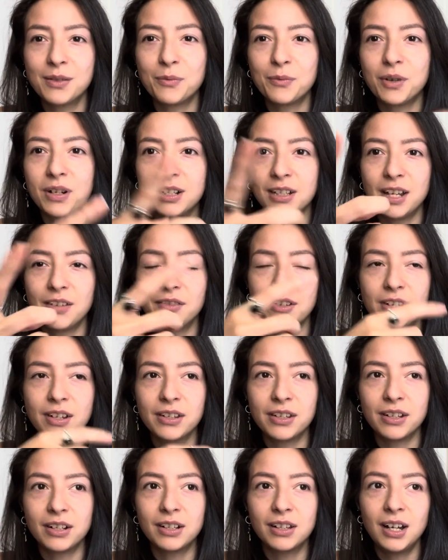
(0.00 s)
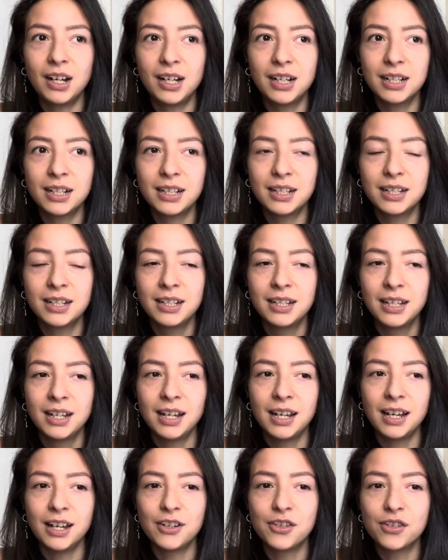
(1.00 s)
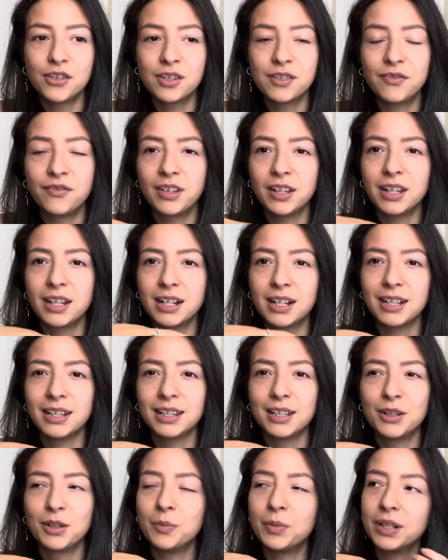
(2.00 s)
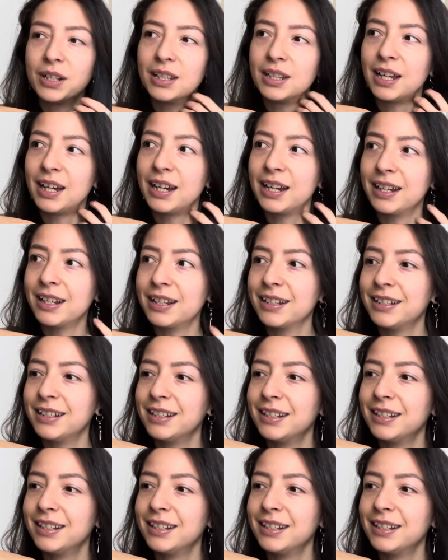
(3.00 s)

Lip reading: 1:11 on the clock, just feeling a little bit like,